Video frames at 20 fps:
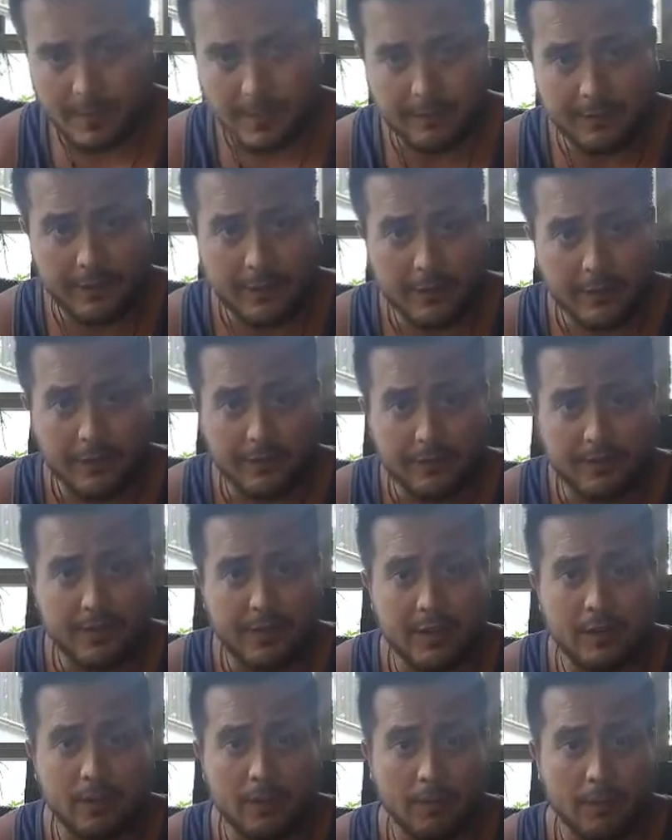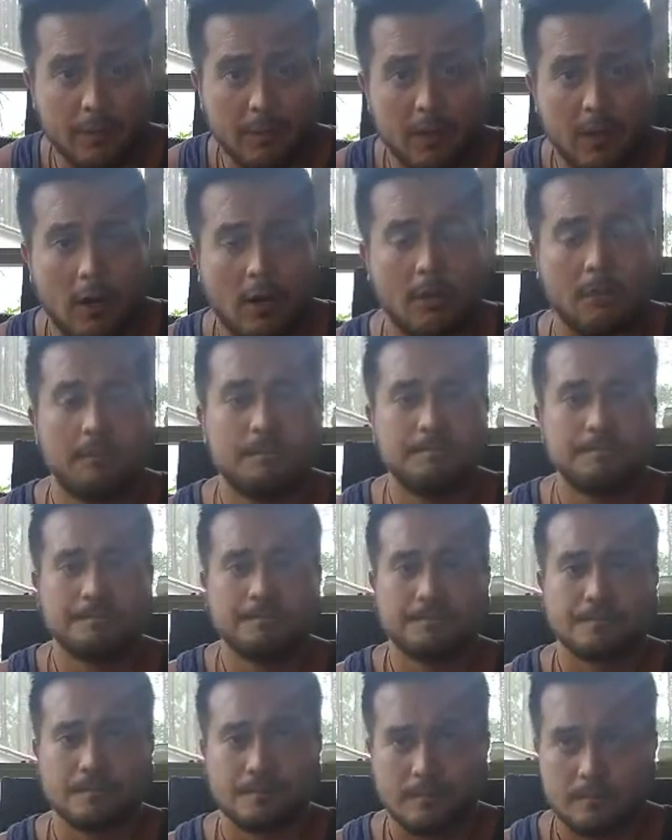And then in the center of your palm.
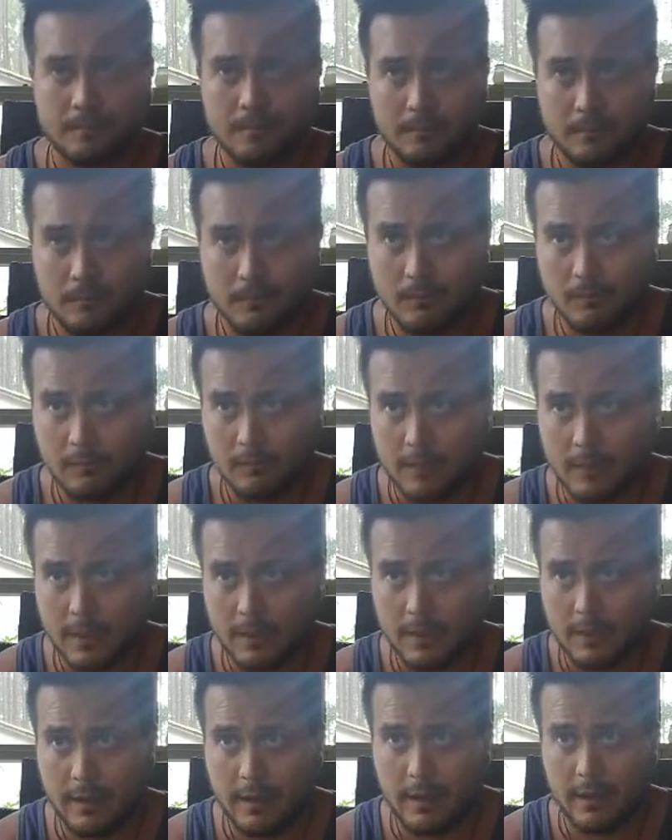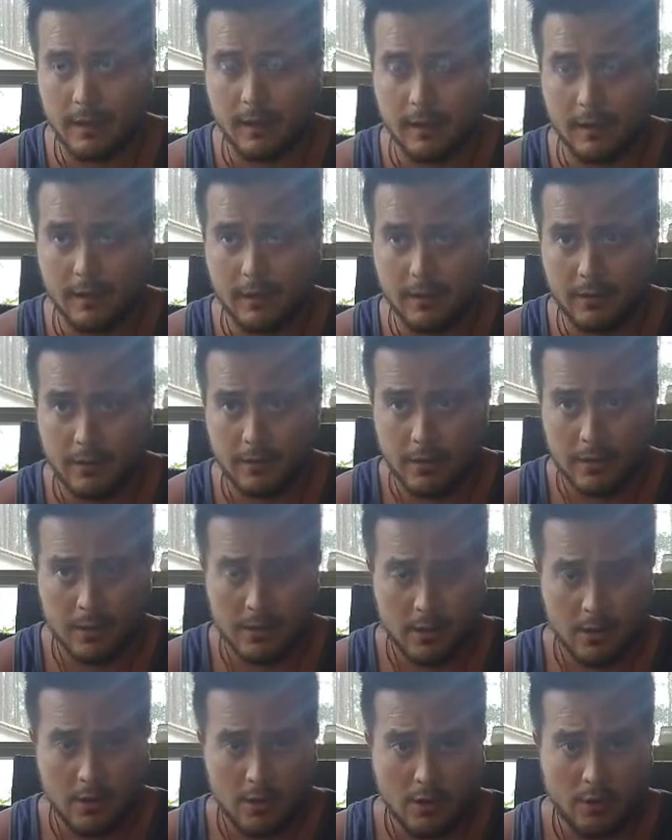And
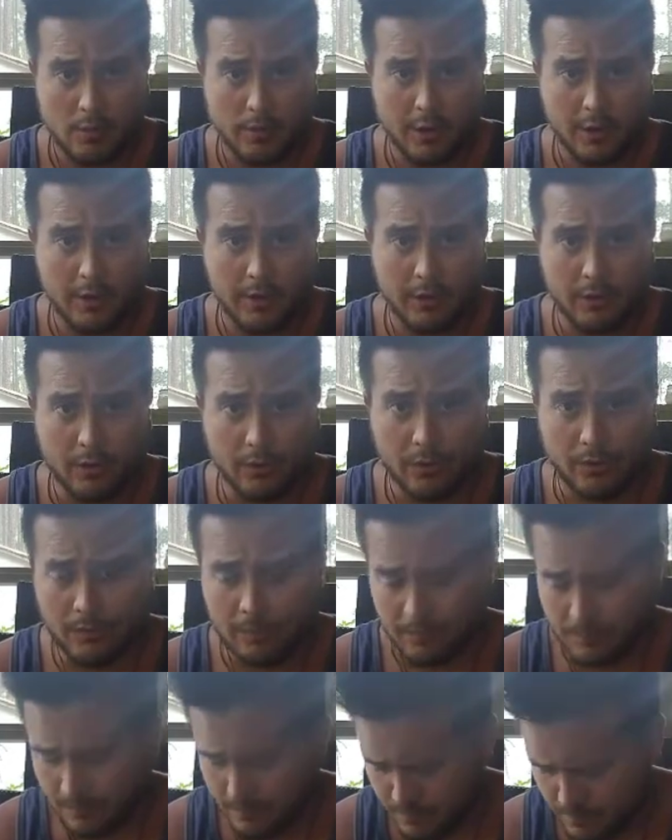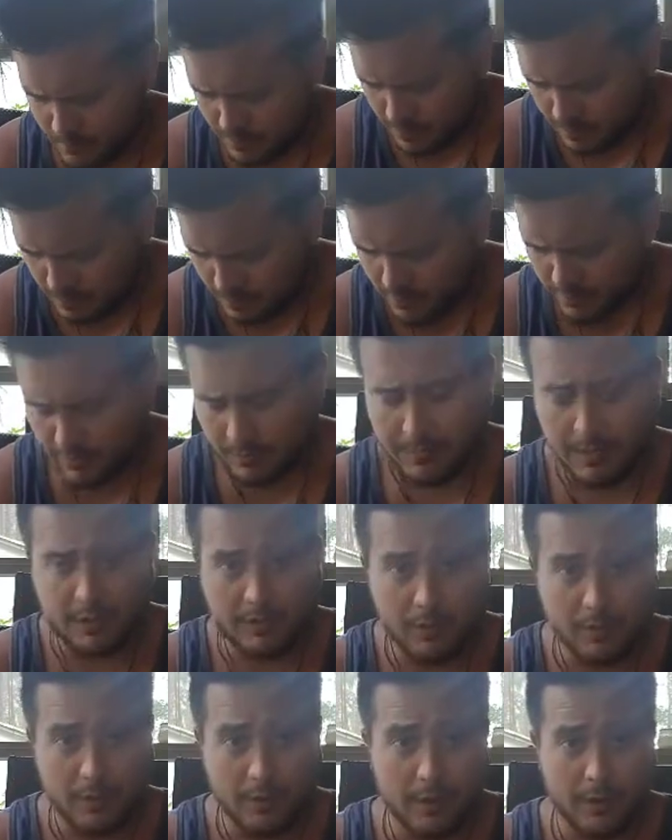what you're going to be
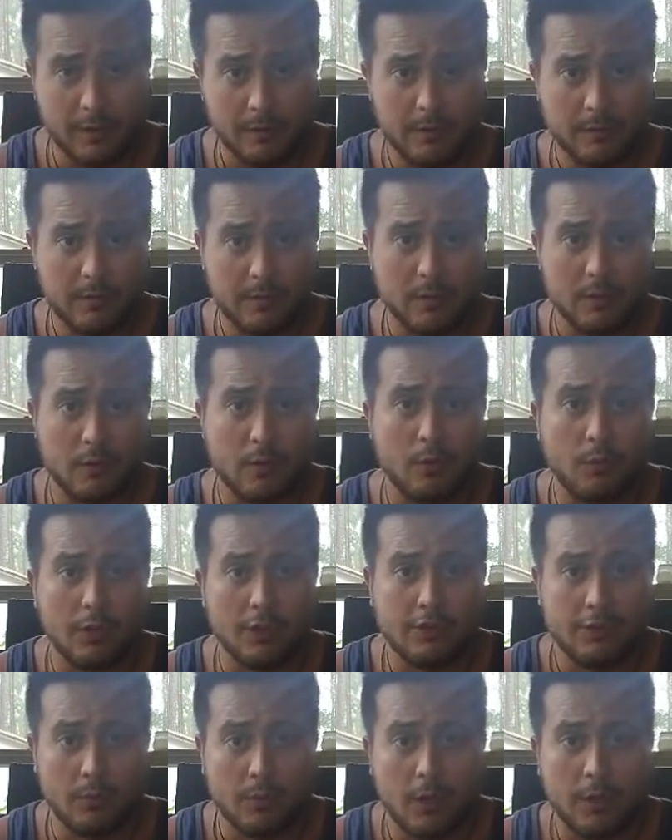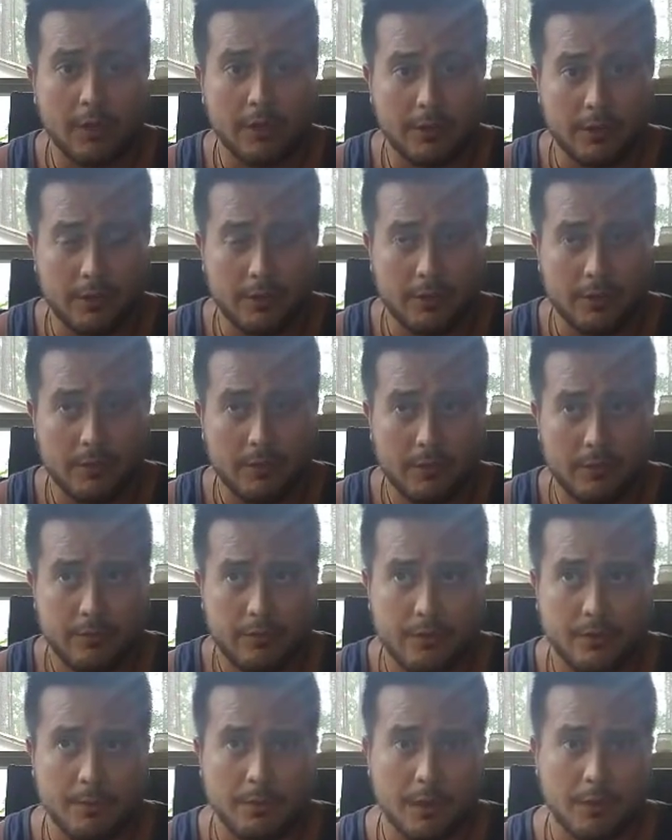doing, or what you want to do
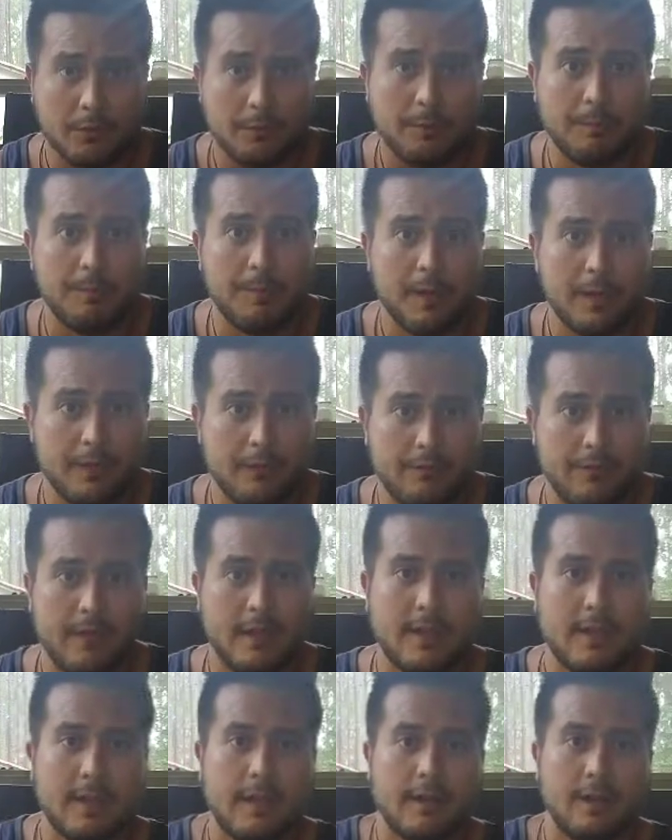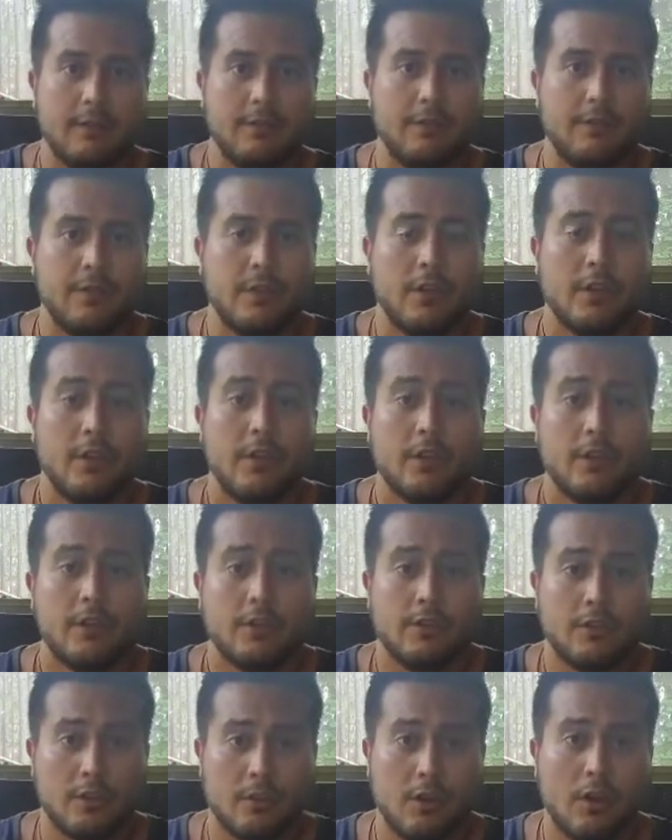for the most benefit out of
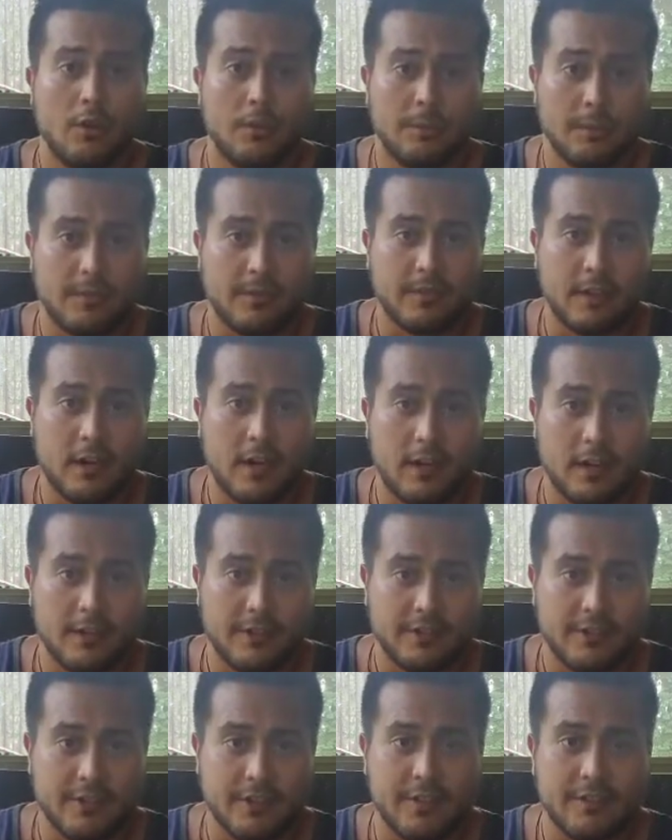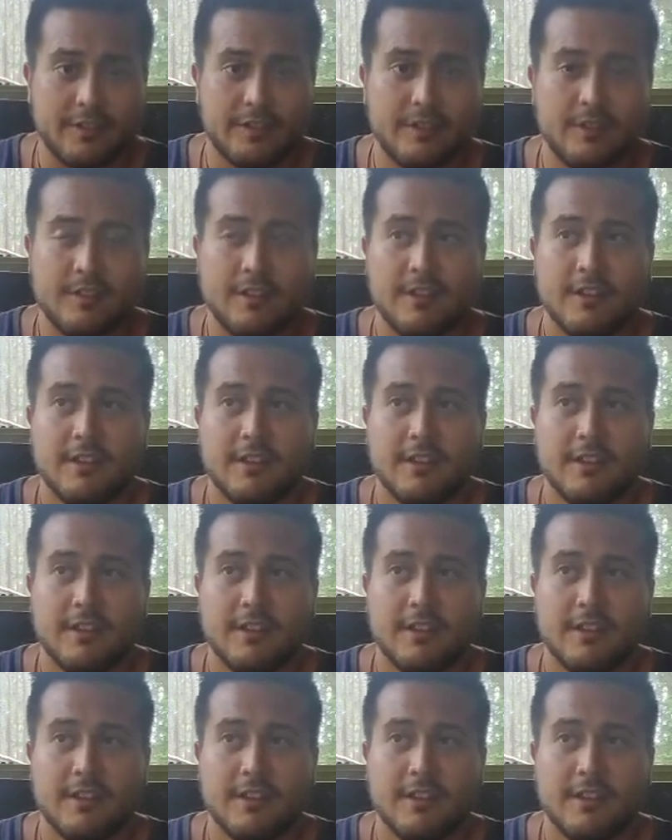your own massage, is,